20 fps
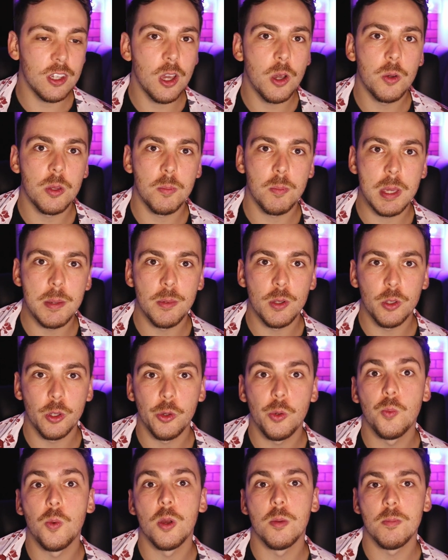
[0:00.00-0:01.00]
need to go with
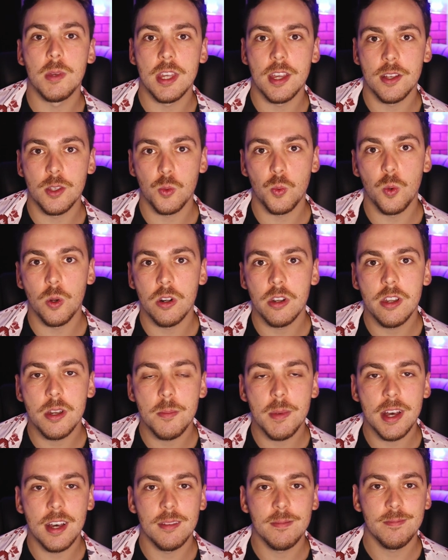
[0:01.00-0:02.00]
people who won't be as
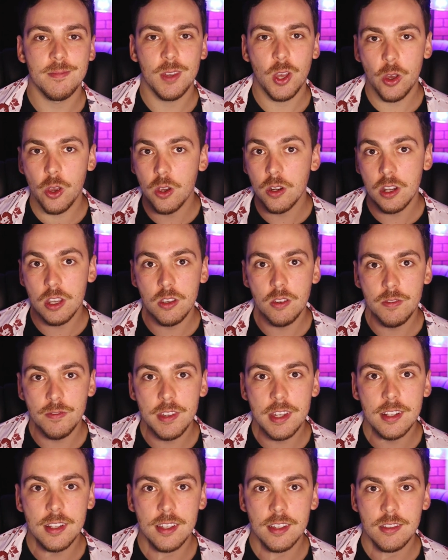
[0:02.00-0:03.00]
worried about hurting your
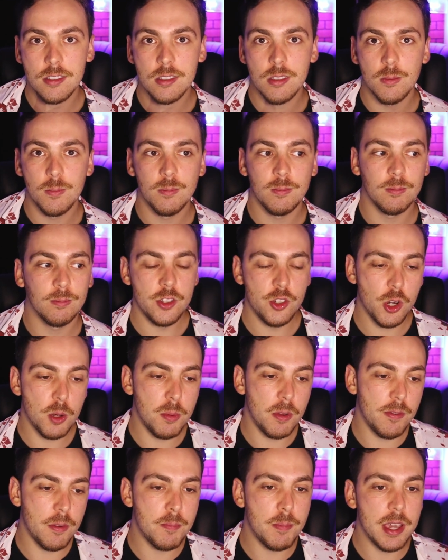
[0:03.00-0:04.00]
feelings. The
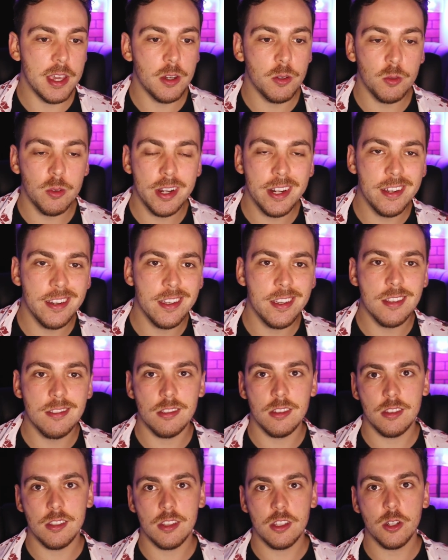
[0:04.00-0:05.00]
job of a beta reader
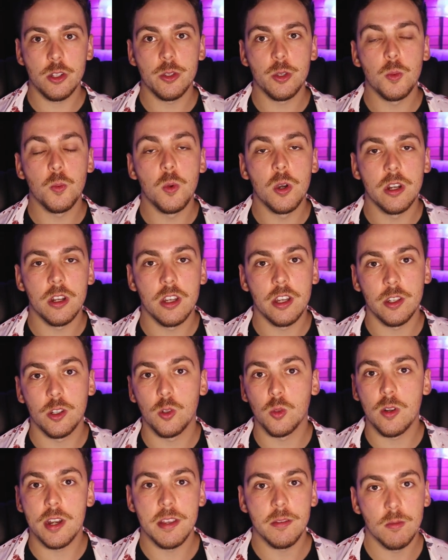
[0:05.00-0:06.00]
isn't to tell you what
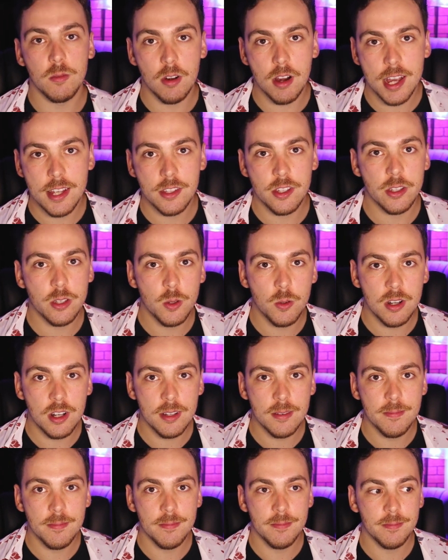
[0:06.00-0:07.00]
a great writer you
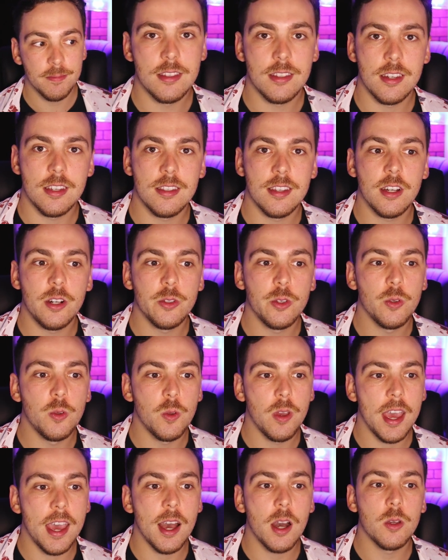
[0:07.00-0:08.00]
are, it's to tell
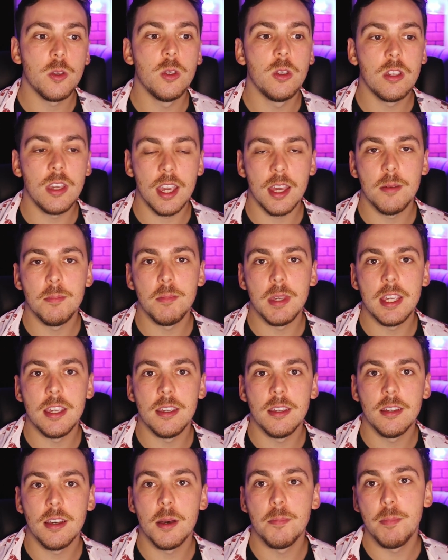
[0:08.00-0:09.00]
you how you can
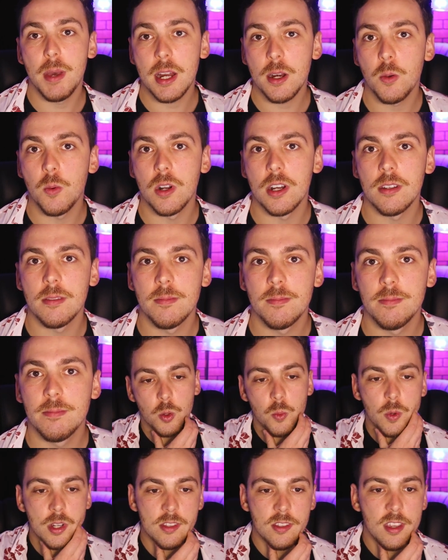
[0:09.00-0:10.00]
be a better one.
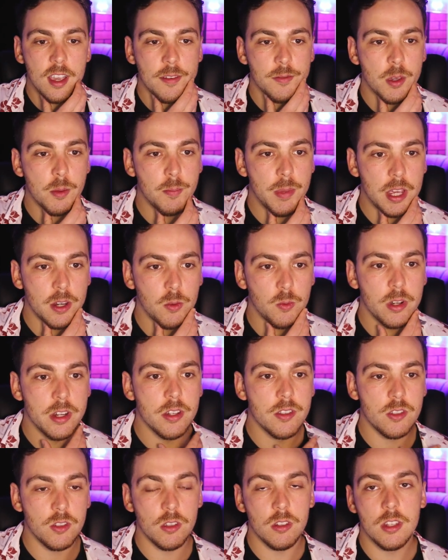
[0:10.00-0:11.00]
So once you have your beta
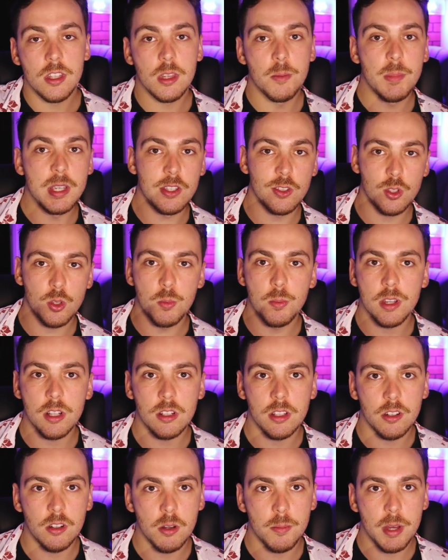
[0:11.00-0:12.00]
readers, you need to be
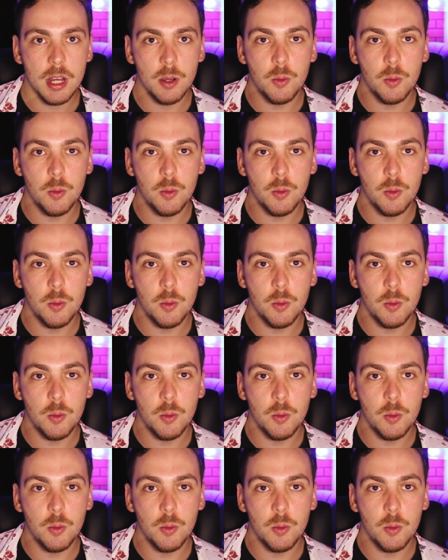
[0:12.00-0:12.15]
super clear